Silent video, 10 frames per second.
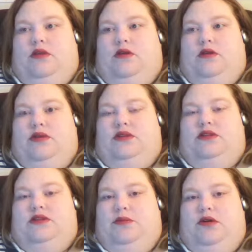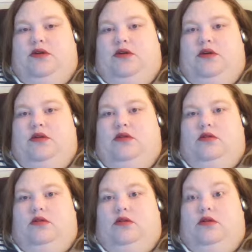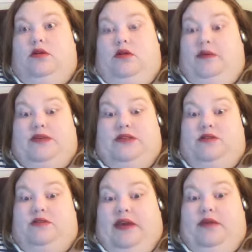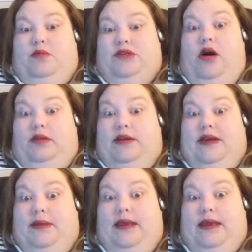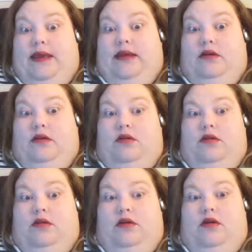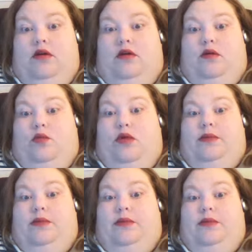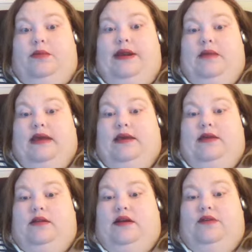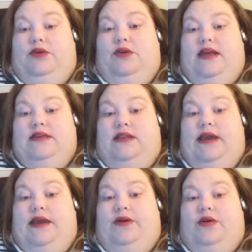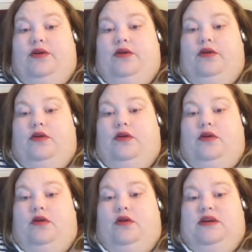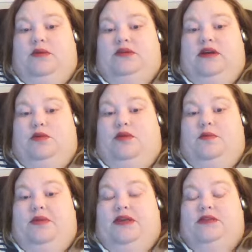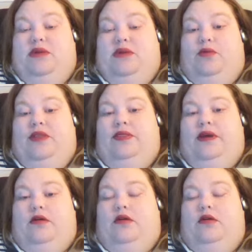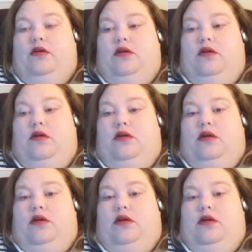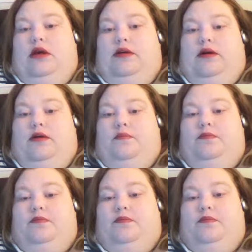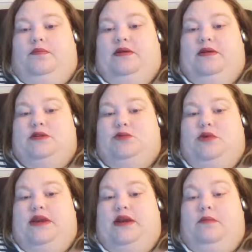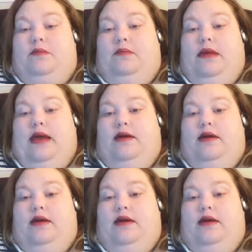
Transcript: we went to the seminar. They was they was calling me, wanting me to come back in like a few days later, because I was like one of the biggest people in there, and um, they was wanting me to come back.